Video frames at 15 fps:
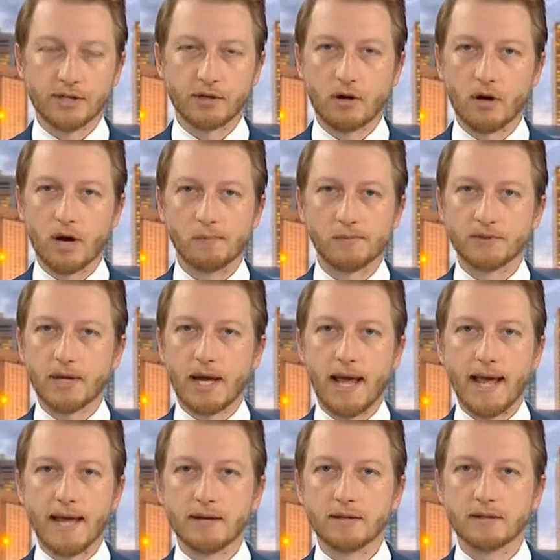times,
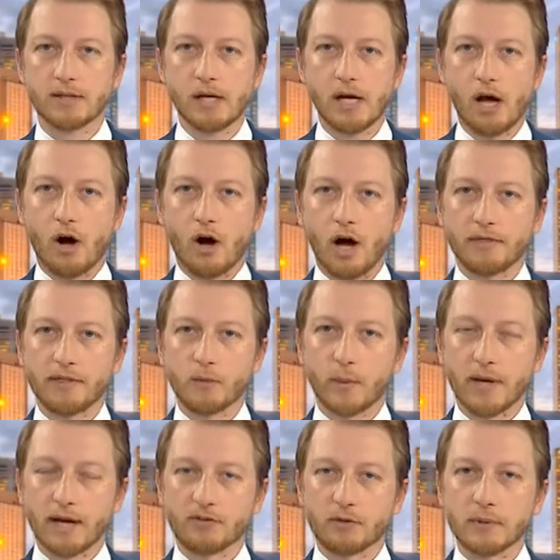and I think we
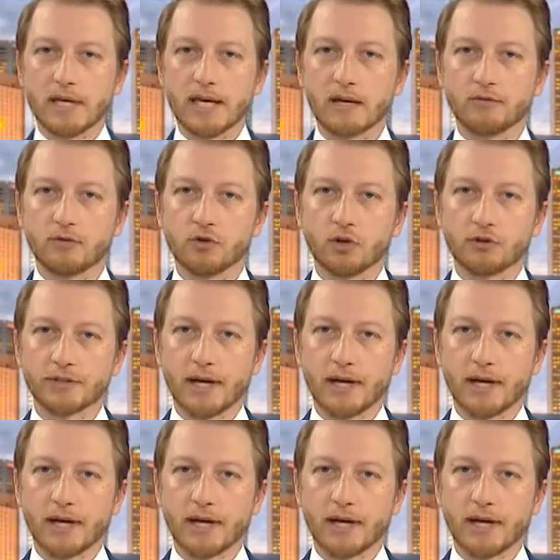have to be careful not